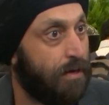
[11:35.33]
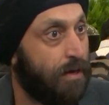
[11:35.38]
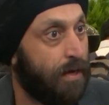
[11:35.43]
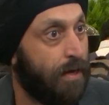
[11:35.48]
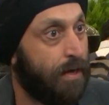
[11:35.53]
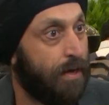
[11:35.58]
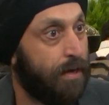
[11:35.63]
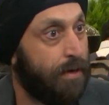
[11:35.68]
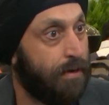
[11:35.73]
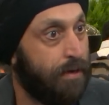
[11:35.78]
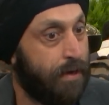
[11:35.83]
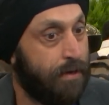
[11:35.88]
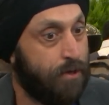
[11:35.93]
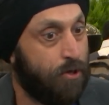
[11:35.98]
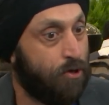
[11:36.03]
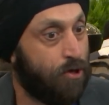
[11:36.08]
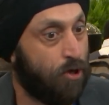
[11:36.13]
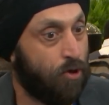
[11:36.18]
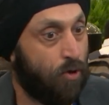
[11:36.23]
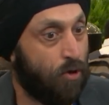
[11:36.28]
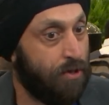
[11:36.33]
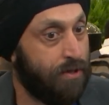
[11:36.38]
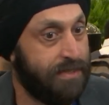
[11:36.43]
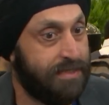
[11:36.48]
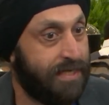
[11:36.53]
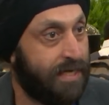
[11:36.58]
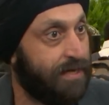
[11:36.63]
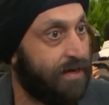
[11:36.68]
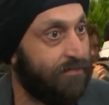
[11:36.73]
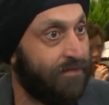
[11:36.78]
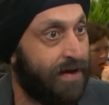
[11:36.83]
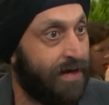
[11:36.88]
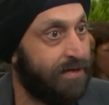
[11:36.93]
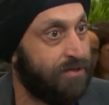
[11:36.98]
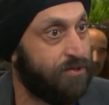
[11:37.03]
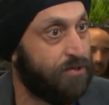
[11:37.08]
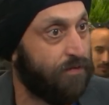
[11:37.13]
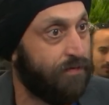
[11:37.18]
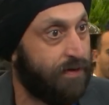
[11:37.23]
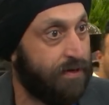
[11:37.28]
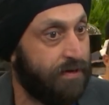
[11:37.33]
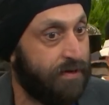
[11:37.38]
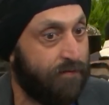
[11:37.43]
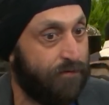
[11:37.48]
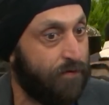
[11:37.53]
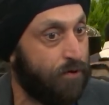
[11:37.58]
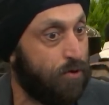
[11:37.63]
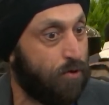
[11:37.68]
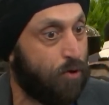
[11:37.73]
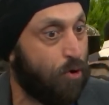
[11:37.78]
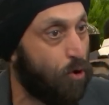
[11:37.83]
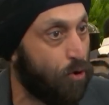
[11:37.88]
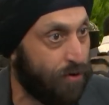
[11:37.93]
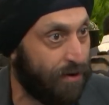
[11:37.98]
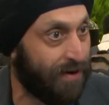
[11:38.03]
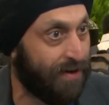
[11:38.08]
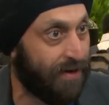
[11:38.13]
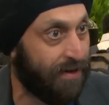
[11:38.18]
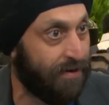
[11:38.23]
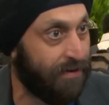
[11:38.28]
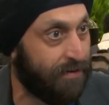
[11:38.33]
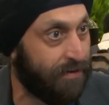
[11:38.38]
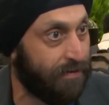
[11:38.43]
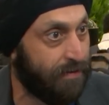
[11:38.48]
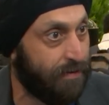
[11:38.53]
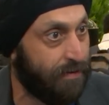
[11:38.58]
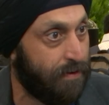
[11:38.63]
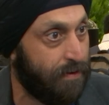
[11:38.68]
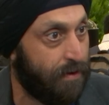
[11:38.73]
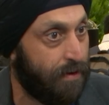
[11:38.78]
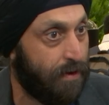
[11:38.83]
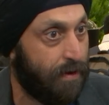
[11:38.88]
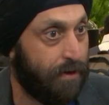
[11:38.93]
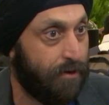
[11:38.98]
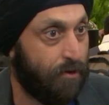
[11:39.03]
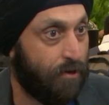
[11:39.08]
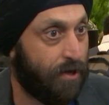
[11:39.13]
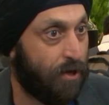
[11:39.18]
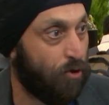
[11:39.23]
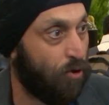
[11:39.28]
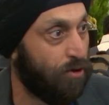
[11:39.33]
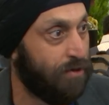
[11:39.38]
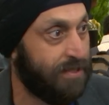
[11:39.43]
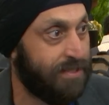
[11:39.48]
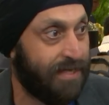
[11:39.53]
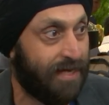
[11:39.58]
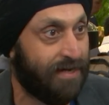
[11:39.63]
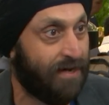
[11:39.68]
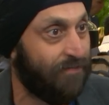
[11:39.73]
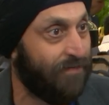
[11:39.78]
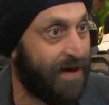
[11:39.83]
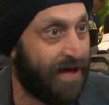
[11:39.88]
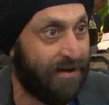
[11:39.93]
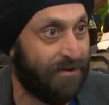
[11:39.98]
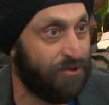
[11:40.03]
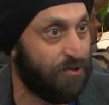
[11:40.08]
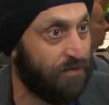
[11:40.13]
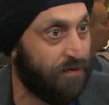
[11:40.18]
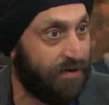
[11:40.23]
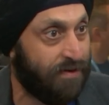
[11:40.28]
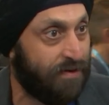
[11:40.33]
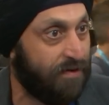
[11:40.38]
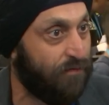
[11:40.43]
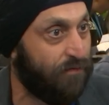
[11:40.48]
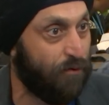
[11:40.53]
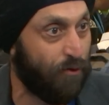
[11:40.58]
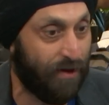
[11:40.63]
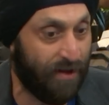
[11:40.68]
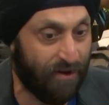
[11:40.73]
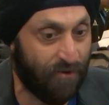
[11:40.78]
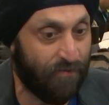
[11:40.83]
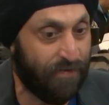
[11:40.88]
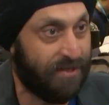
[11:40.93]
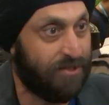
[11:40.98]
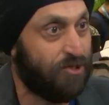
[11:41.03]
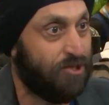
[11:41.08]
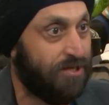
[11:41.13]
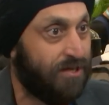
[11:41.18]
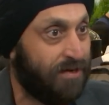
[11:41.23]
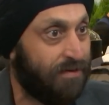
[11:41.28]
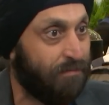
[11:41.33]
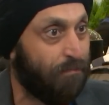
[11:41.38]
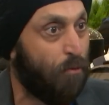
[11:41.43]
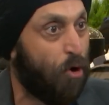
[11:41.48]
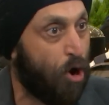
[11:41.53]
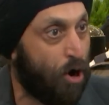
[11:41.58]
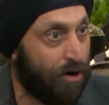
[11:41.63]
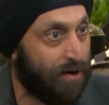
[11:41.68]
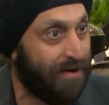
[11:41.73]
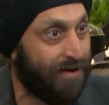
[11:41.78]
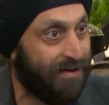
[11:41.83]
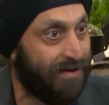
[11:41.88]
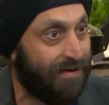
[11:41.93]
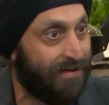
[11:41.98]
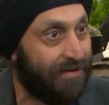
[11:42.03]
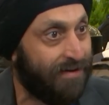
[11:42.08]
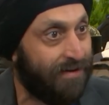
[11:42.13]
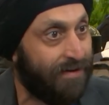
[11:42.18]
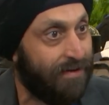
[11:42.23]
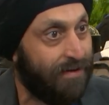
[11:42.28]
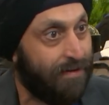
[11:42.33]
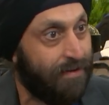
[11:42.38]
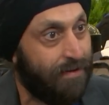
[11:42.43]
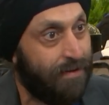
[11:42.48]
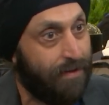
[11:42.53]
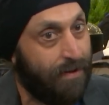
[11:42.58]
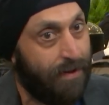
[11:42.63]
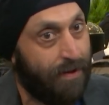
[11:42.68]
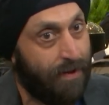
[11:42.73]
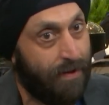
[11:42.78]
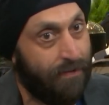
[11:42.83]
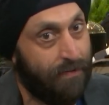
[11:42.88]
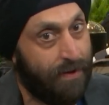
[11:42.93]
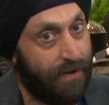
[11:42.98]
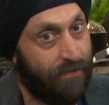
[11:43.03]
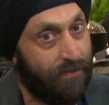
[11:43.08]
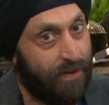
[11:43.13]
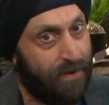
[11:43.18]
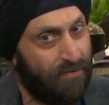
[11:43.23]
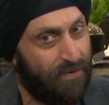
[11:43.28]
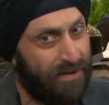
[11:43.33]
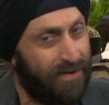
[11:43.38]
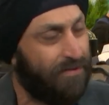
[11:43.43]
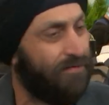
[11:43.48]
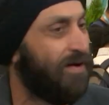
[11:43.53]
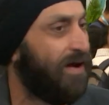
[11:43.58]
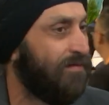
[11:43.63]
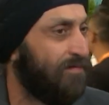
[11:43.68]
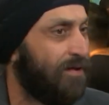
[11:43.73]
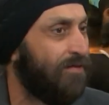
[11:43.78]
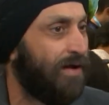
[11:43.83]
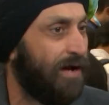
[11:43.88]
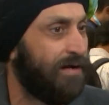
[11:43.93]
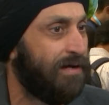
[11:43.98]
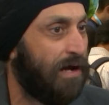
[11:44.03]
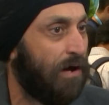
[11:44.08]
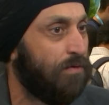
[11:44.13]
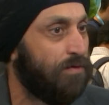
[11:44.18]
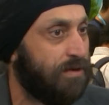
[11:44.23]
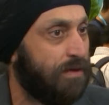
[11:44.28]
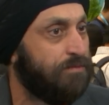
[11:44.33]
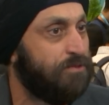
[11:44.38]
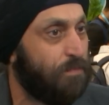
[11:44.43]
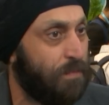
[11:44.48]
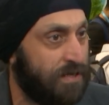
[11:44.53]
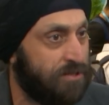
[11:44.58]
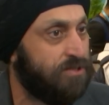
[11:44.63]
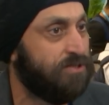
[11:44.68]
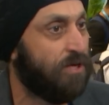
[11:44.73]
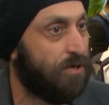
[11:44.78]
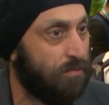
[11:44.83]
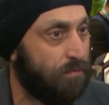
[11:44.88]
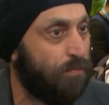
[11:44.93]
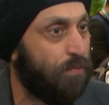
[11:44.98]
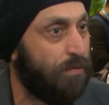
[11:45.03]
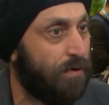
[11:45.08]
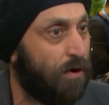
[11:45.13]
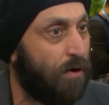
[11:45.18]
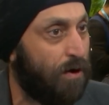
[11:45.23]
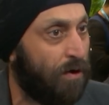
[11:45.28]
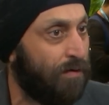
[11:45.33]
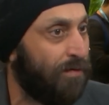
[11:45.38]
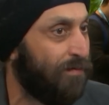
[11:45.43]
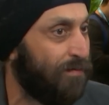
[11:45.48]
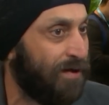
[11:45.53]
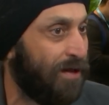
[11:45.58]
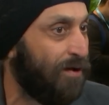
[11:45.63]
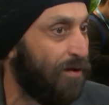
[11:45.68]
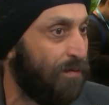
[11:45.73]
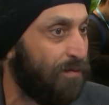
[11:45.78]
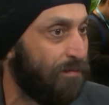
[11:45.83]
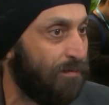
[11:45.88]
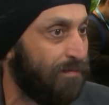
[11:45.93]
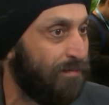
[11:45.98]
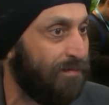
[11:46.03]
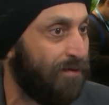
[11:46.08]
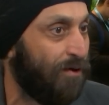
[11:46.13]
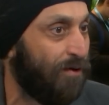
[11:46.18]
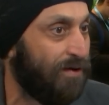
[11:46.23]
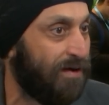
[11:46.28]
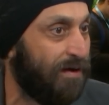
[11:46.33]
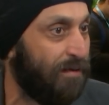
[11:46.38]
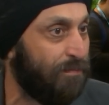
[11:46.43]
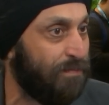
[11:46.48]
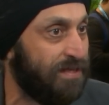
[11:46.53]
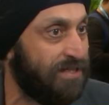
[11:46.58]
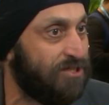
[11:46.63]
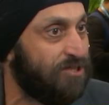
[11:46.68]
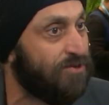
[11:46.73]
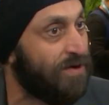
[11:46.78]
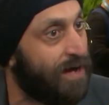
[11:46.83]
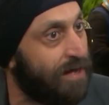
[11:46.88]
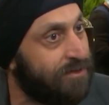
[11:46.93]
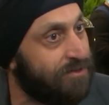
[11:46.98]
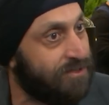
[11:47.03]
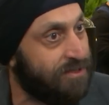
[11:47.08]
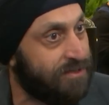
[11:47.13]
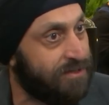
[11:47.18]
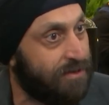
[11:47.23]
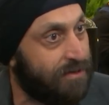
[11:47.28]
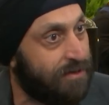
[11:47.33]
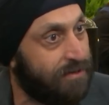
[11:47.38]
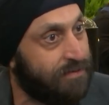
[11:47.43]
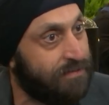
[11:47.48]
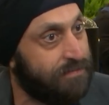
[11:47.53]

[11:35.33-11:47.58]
And, and you can only take advantage of it if you correlate it, and you can only take advantage of it if you enrich it, model it, and, and then really drive the right outcomes based on the, uh, you know, your company's strategies are.